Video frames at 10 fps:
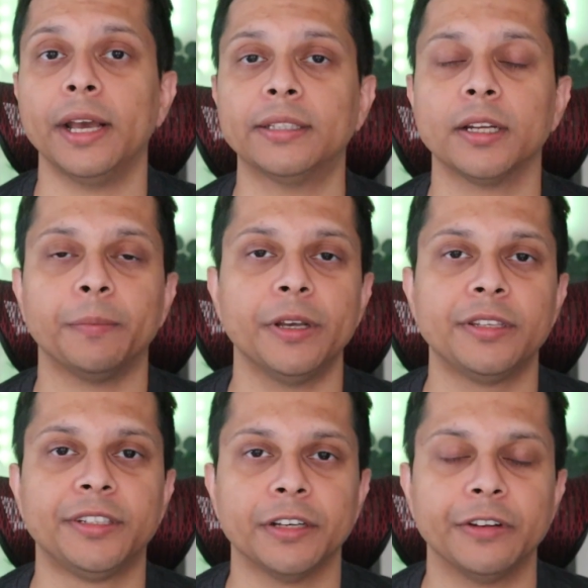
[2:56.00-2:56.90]
Next up
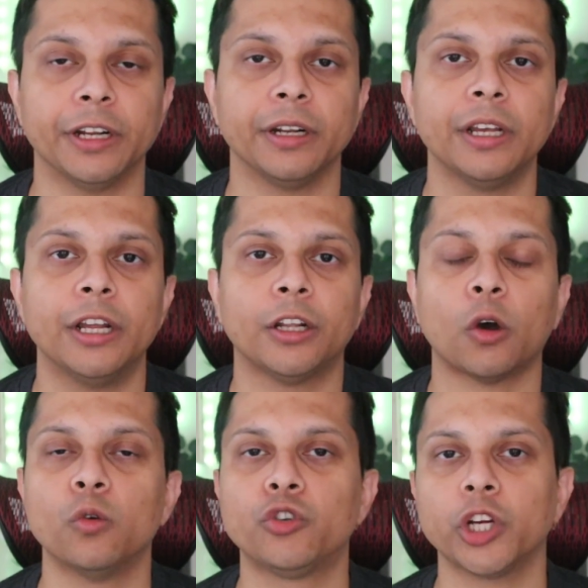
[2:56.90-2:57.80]
is dividend.
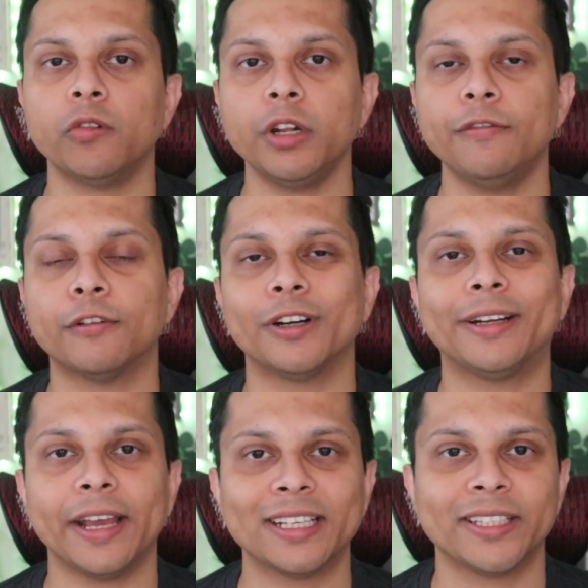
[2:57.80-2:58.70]
Now, generally for
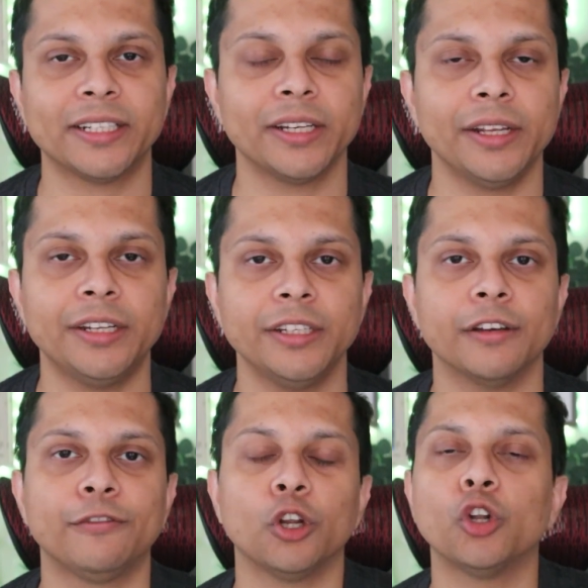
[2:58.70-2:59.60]
a tech sector
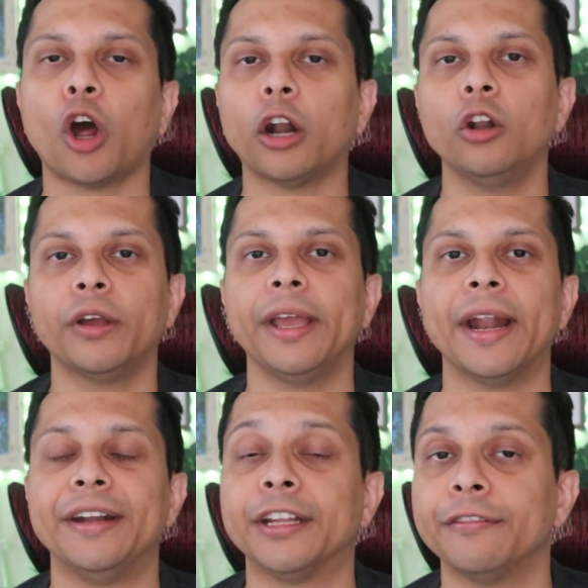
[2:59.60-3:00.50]
ETF, you're not looking
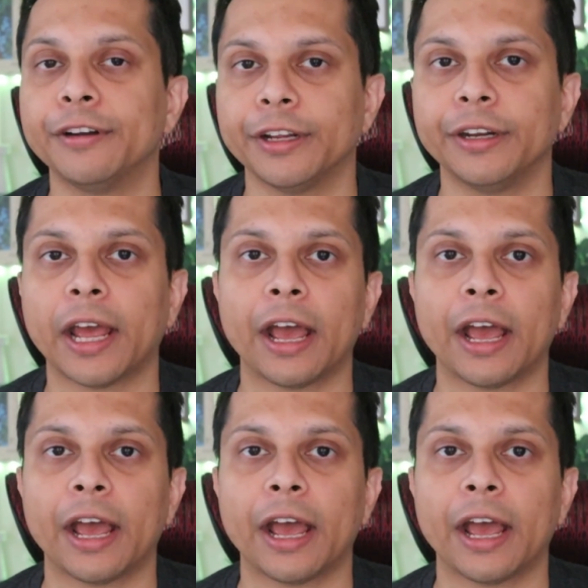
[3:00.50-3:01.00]
at dividend